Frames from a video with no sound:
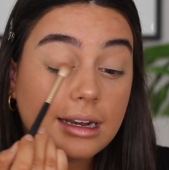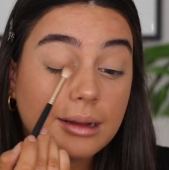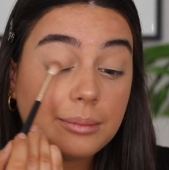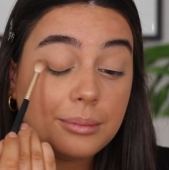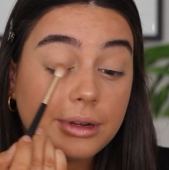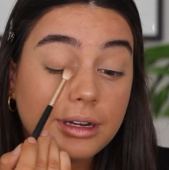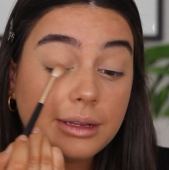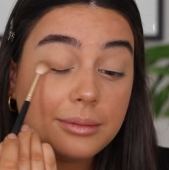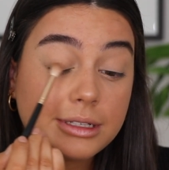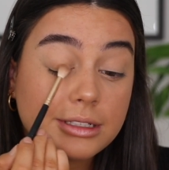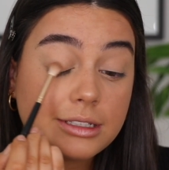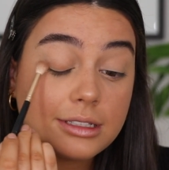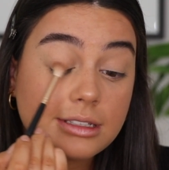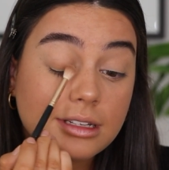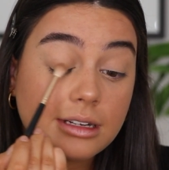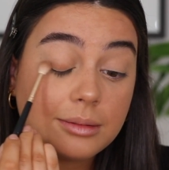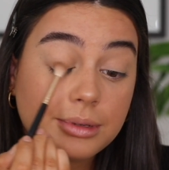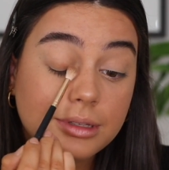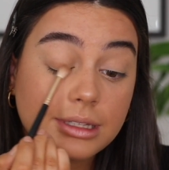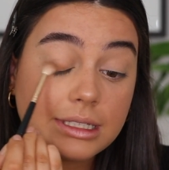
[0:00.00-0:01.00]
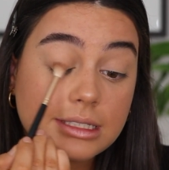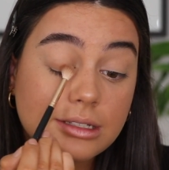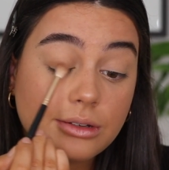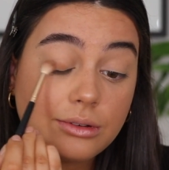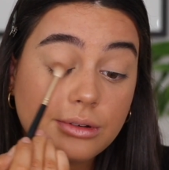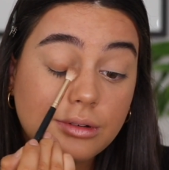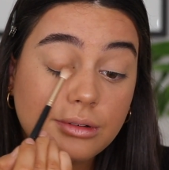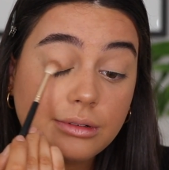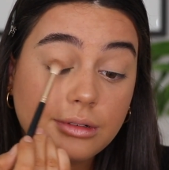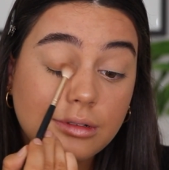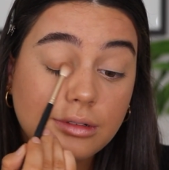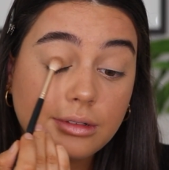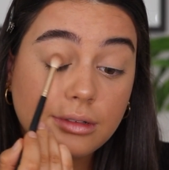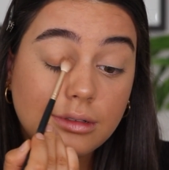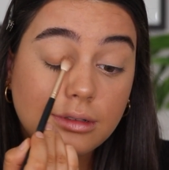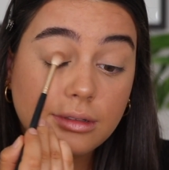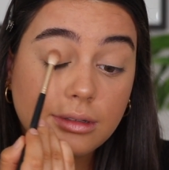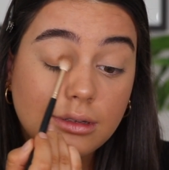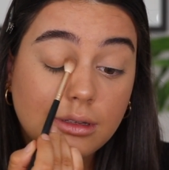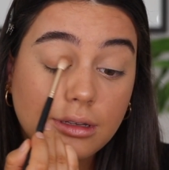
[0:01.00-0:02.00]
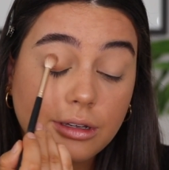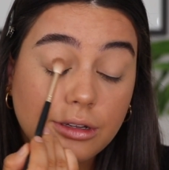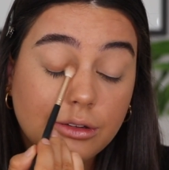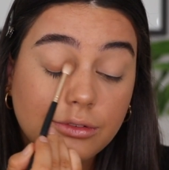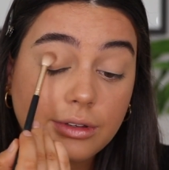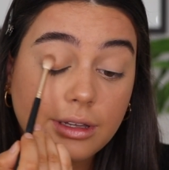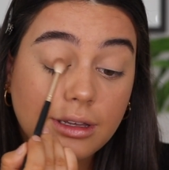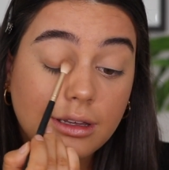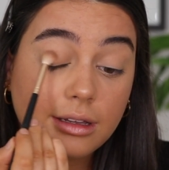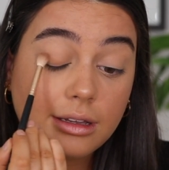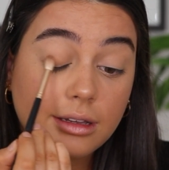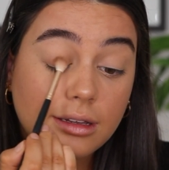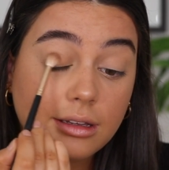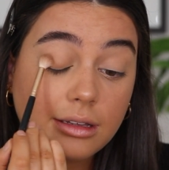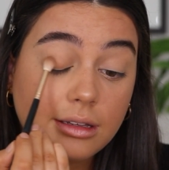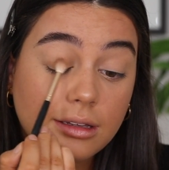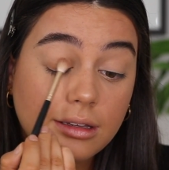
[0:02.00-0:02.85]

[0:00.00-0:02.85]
I'm pretty much just going to put this all over